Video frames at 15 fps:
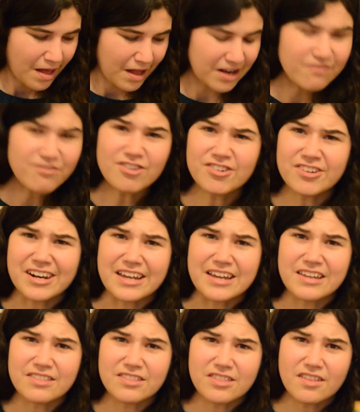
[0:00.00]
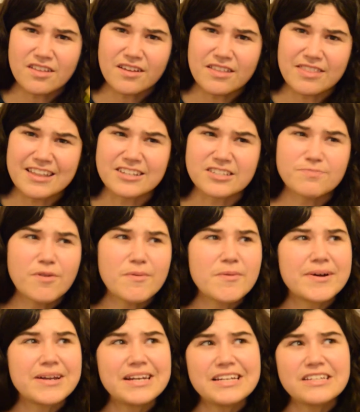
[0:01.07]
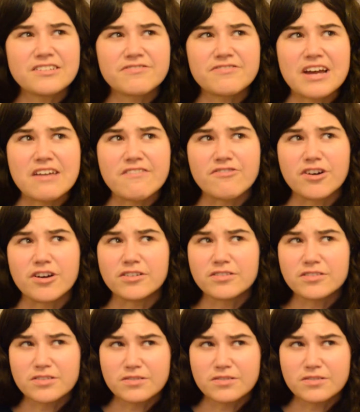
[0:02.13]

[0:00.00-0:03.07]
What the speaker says: And ironically, that's probably my least favourite